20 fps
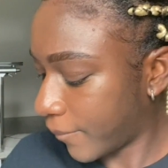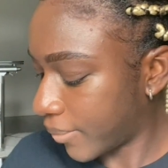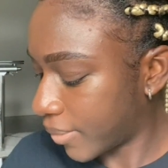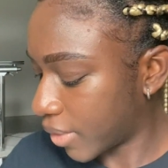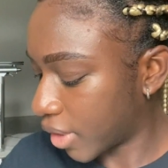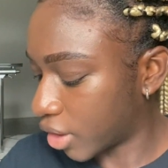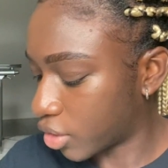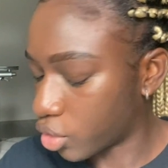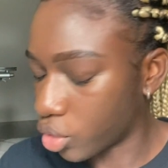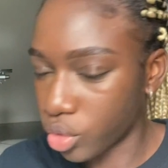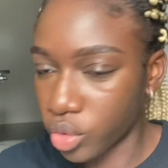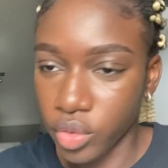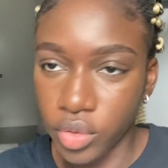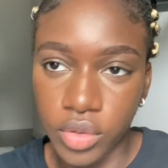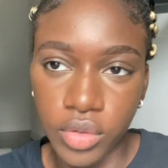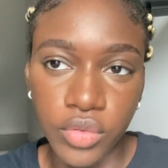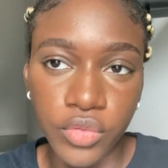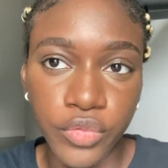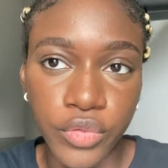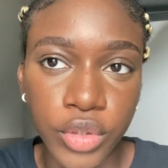That's also
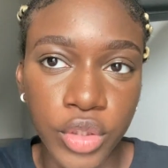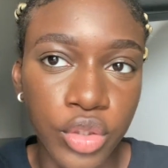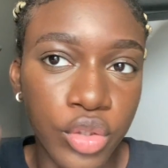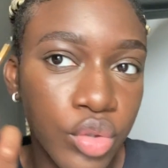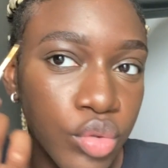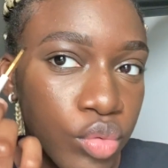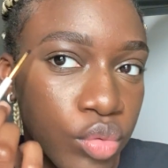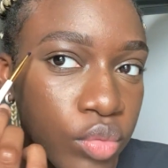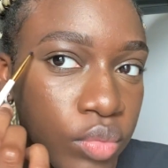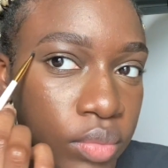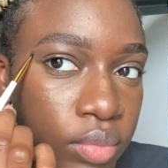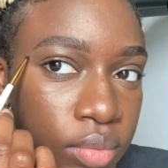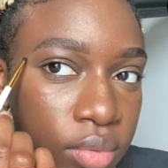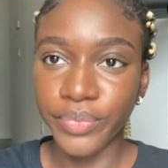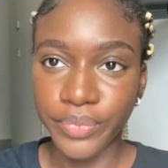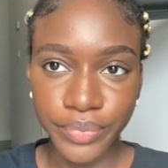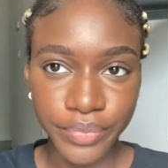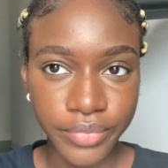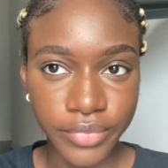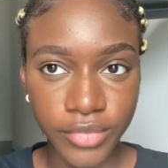good for you.
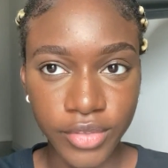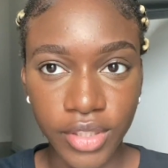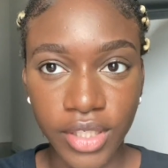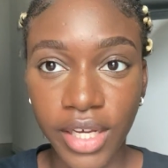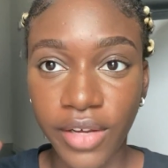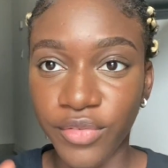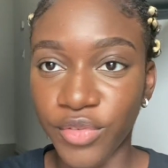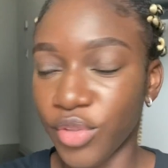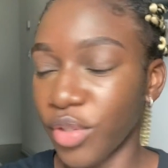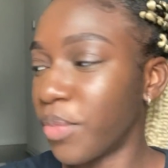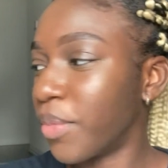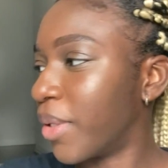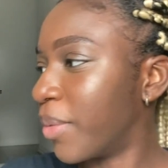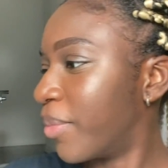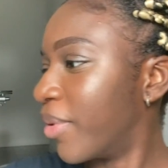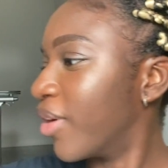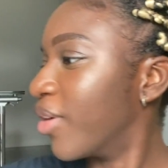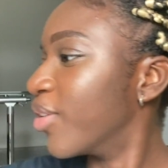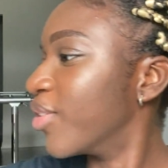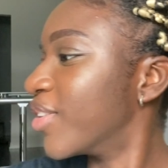Okay, I've done my
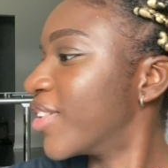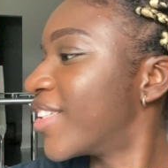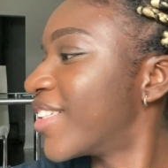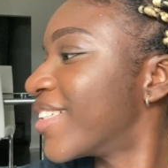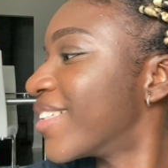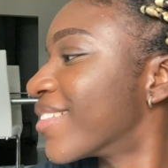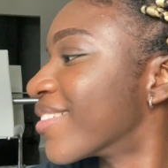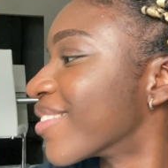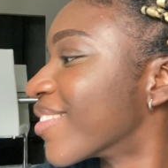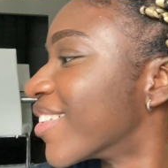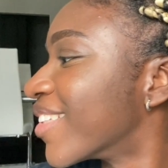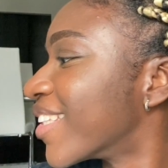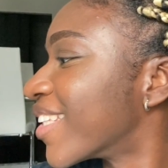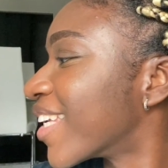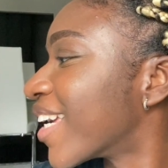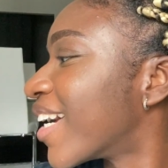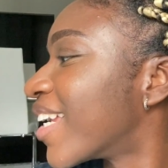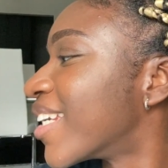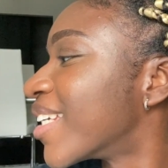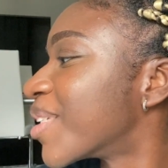brows. The
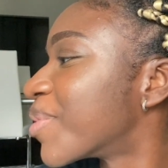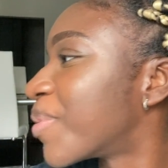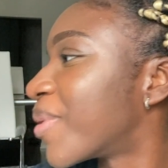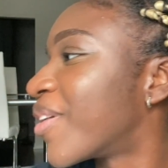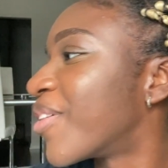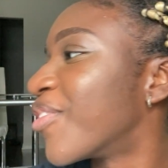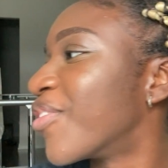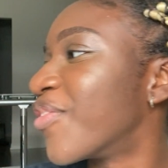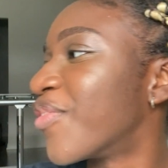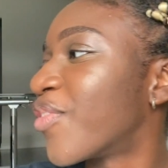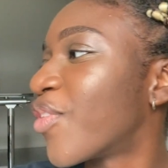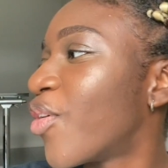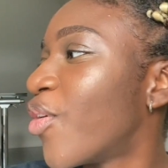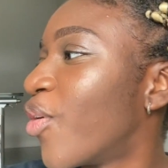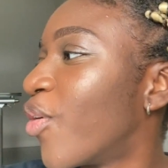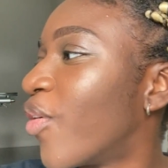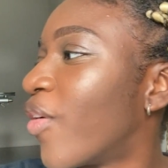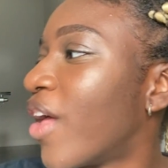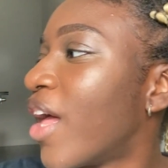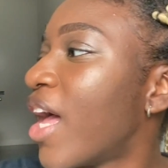hardest part of
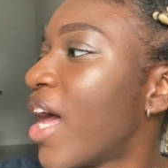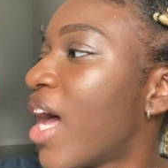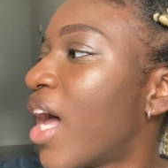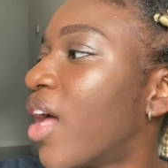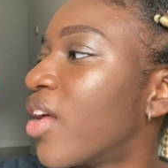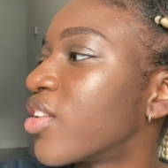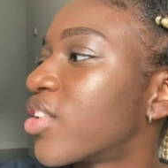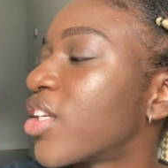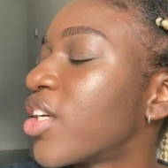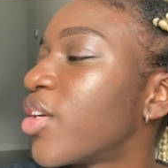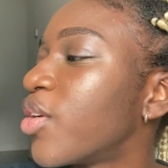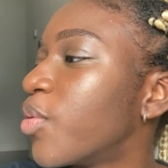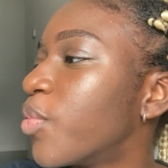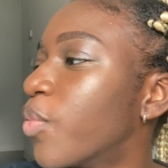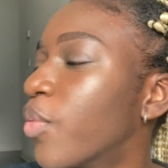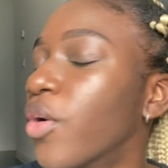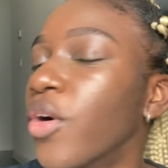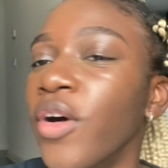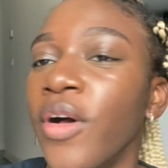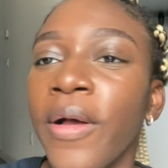all. I'll tell you
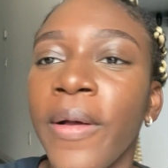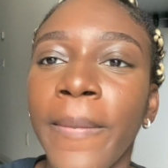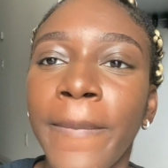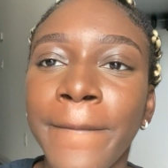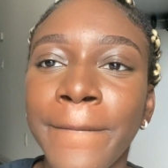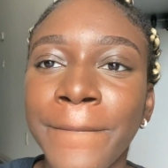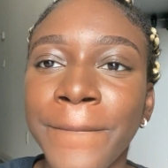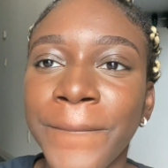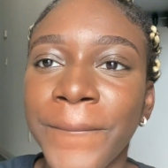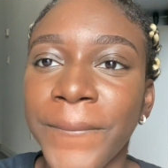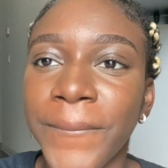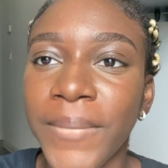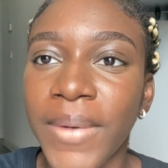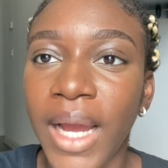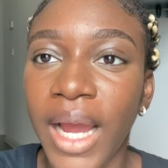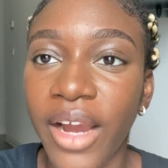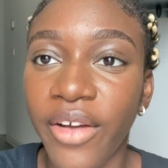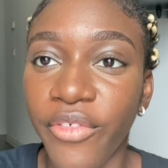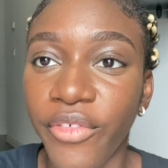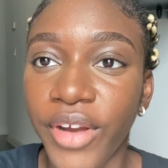what
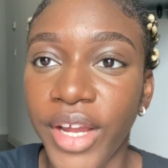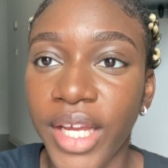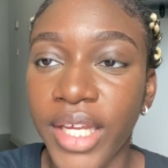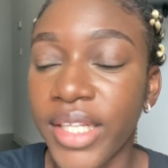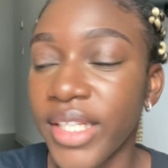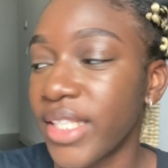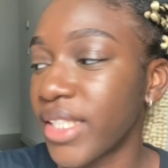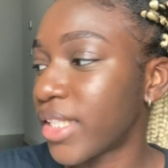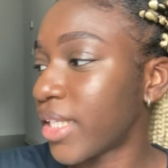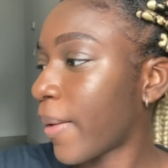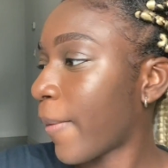I read.